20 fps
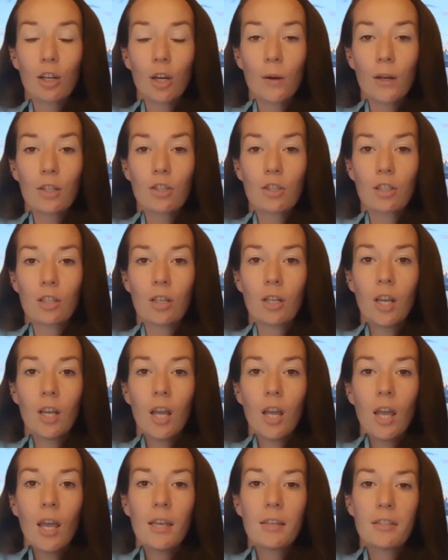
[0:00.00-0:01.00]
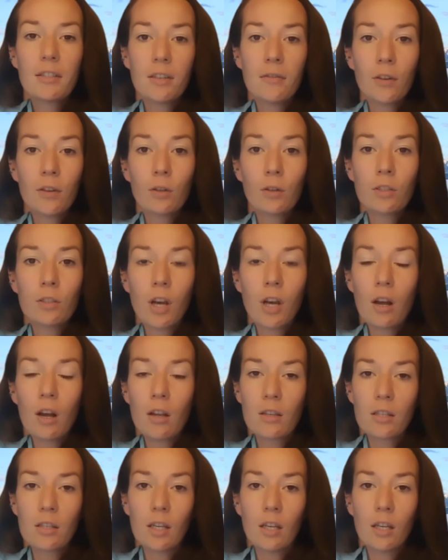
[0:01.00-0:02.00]
question. It's difficult to
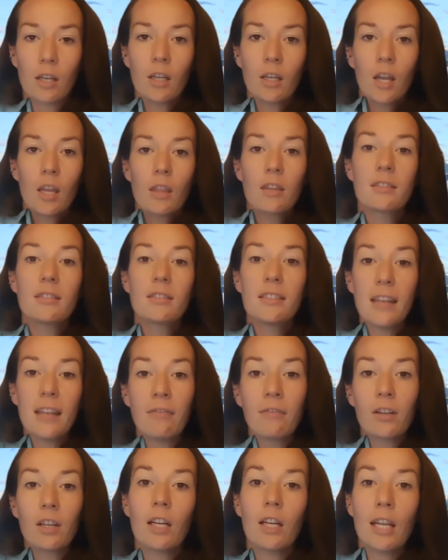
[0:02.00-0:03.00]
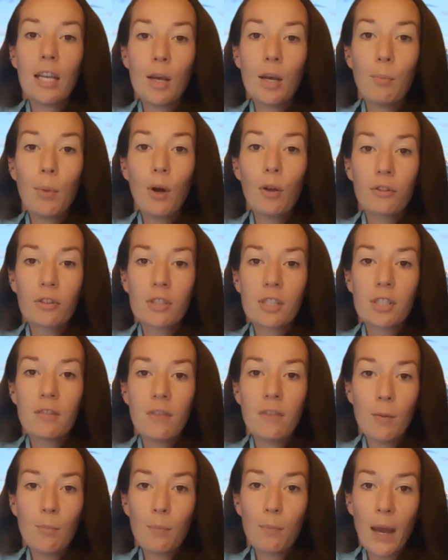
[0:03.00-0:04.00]
answer. There's definitely a positive
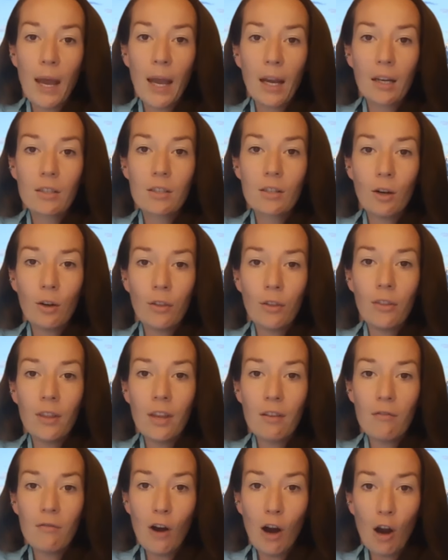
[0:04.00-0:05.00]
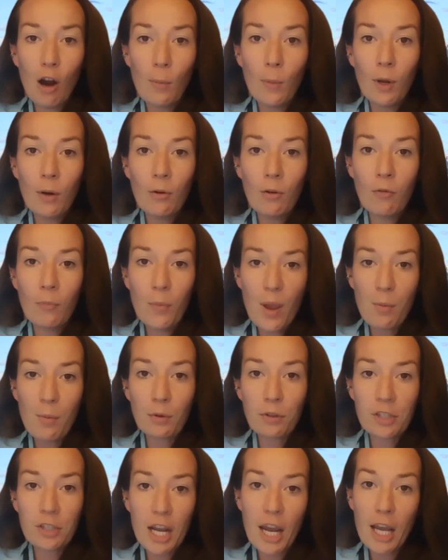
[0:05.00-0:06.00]
impact on the environment of people
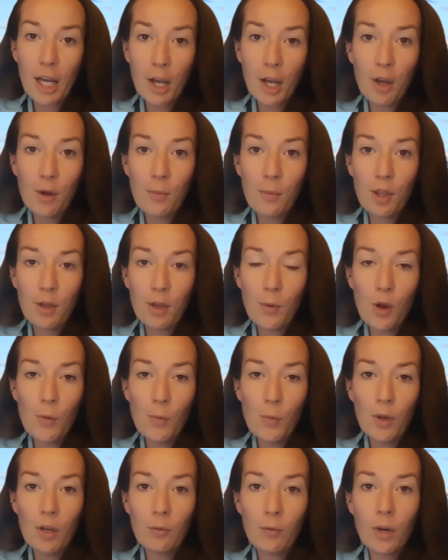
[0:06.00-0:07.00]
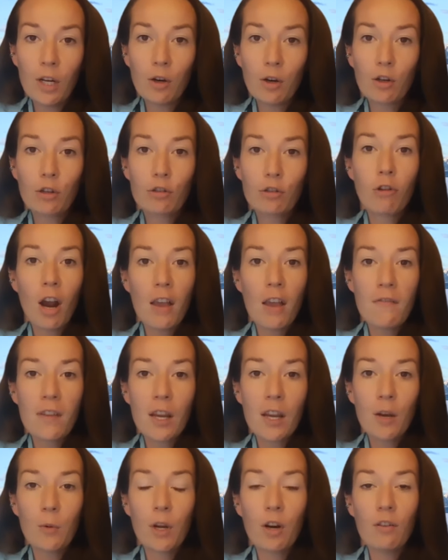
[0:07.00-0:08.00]
staying home at the moment. We're not
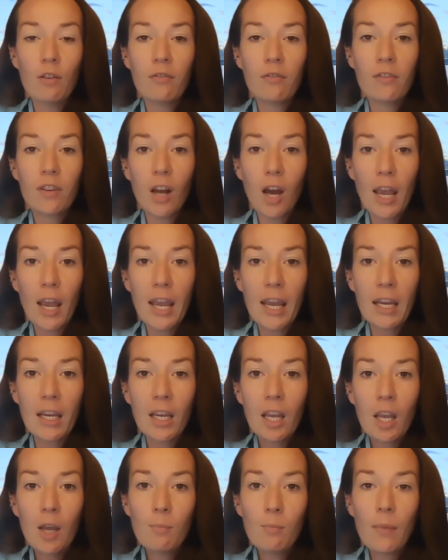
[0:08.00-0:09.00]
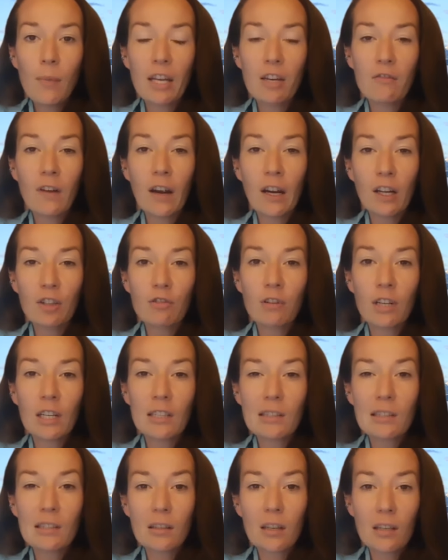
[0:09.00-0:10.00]
driving, we're not flying, manufacturing
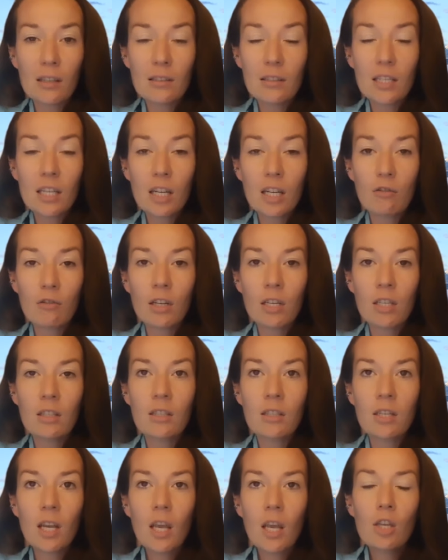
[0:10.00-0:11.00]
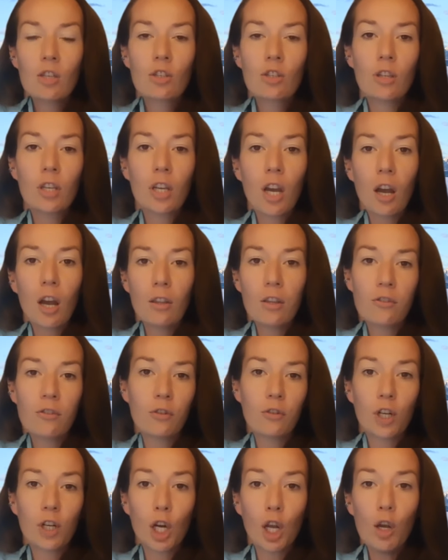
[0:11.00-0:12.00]
is decreased. So the
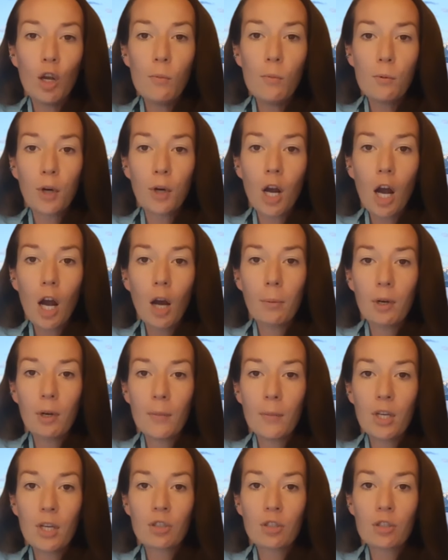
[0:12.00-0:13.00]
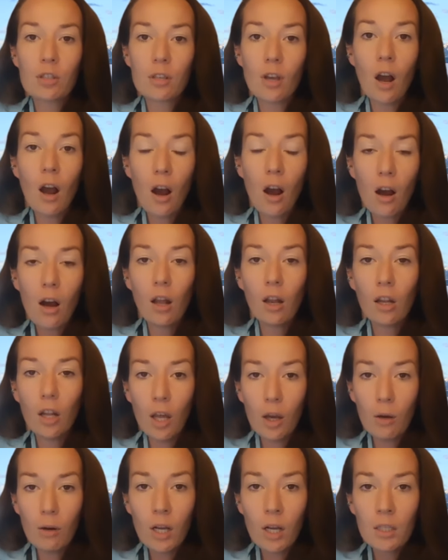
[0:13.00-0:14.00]
sort of global carbon emissions are
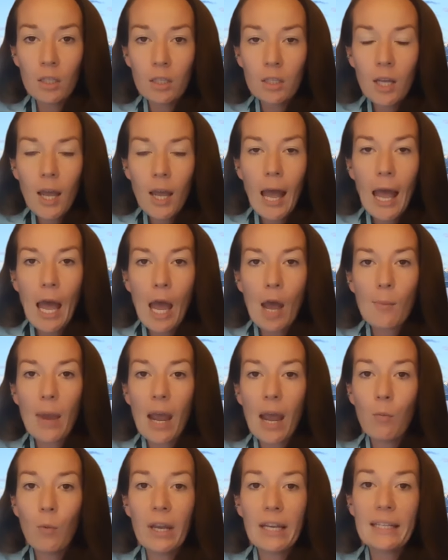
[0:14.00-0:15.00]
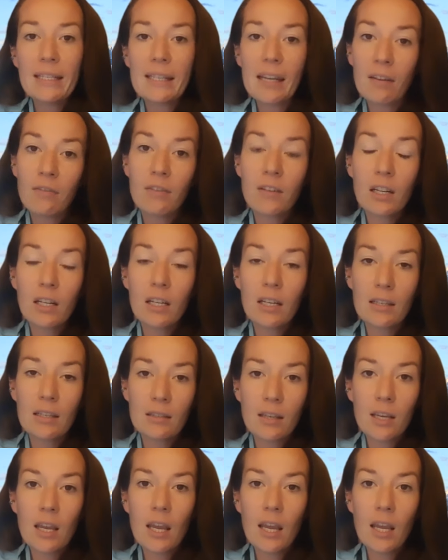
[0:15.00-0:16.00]
lower, and we're definitely
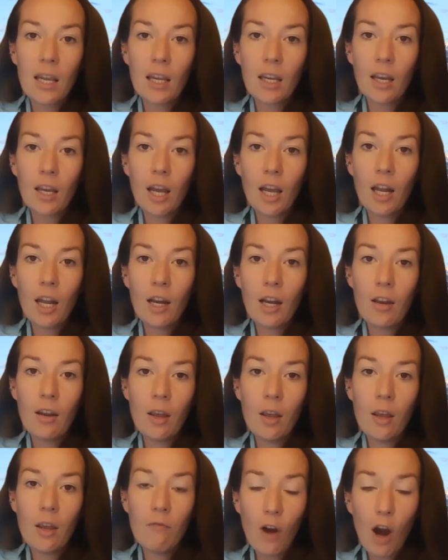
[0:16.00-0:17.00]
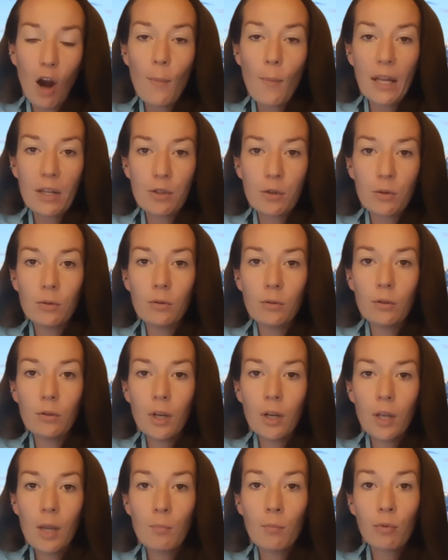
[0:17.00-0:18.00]
seeing an environmental
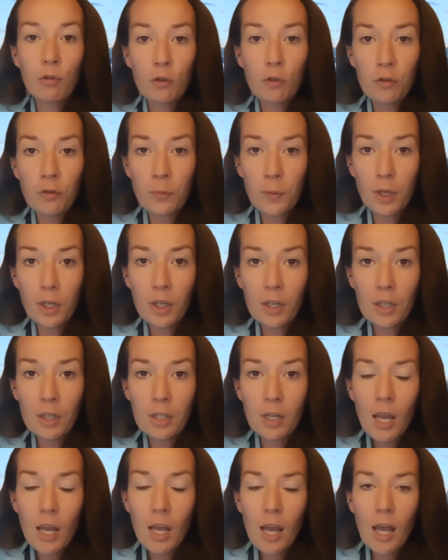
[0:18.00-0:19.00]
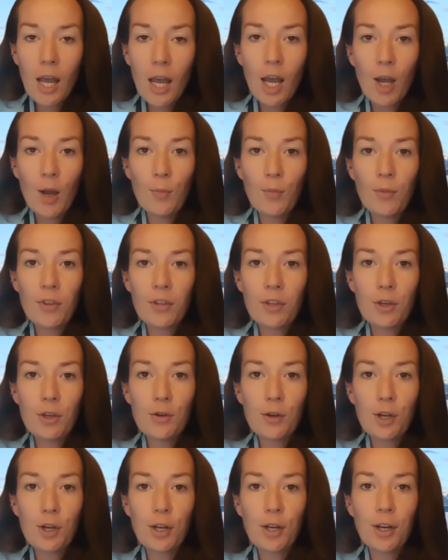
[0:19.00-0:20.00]
improvement. You
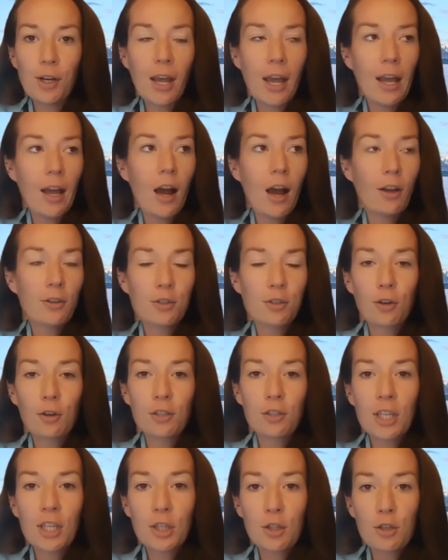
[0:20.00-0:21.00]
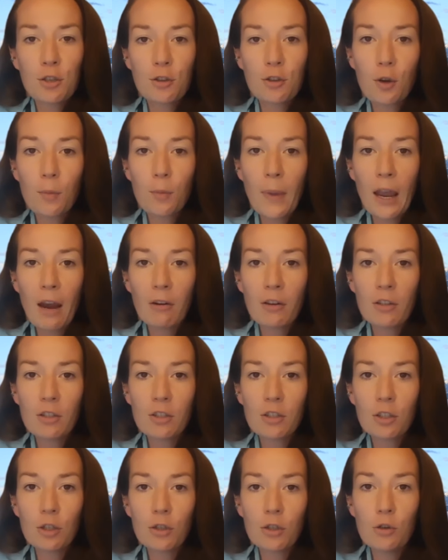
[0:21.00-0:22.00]
can ask your teachers or your parents
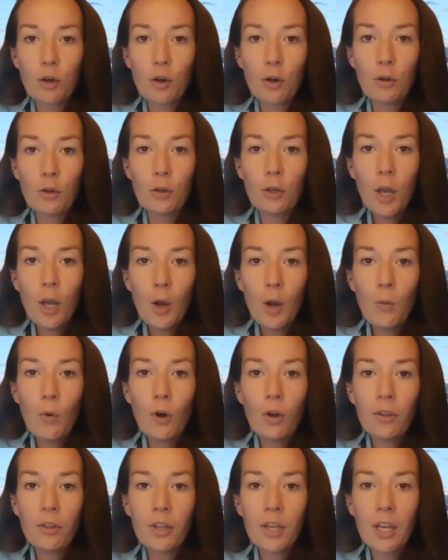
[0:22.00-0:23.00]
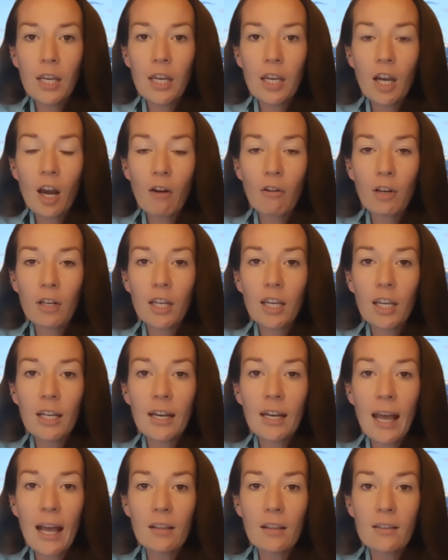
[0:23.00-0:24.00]
to Google what the current
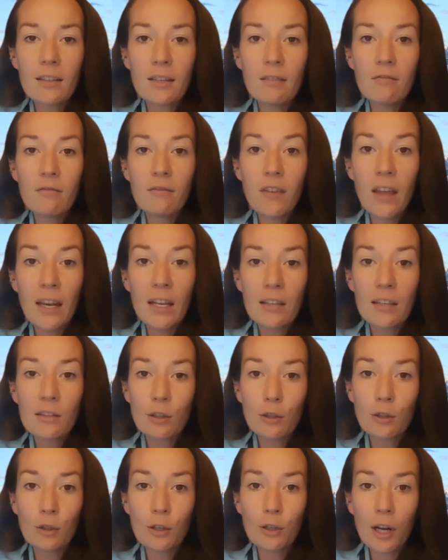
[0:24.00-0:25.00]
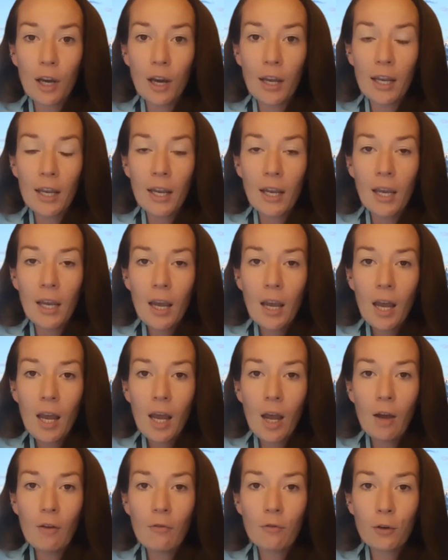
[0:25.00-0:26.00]
canals in Venice look like,
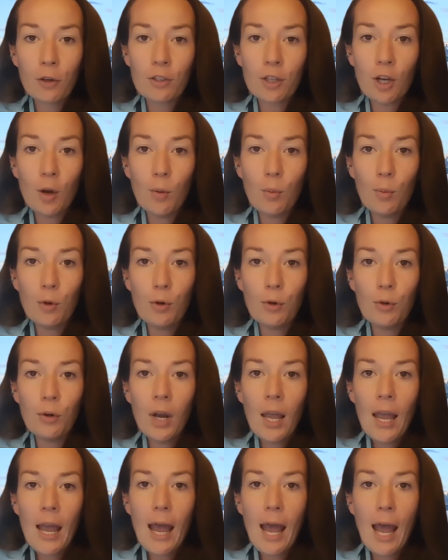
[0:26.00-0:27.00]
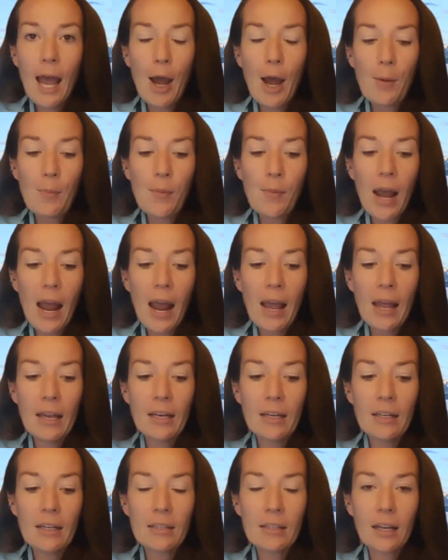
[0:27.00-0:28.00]
for example.
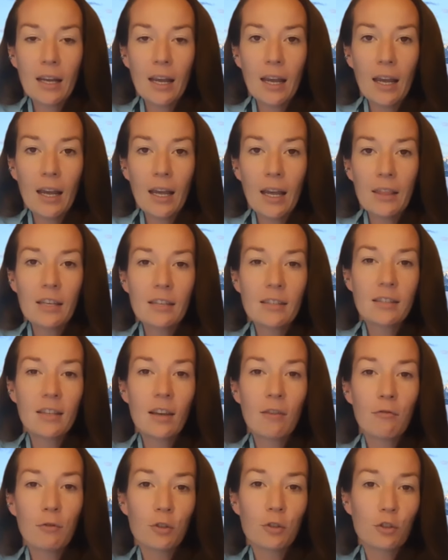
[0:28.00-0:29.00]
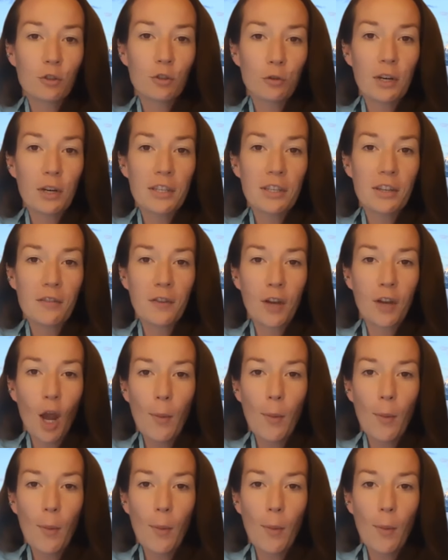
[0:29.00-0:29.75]
There's several stories that have come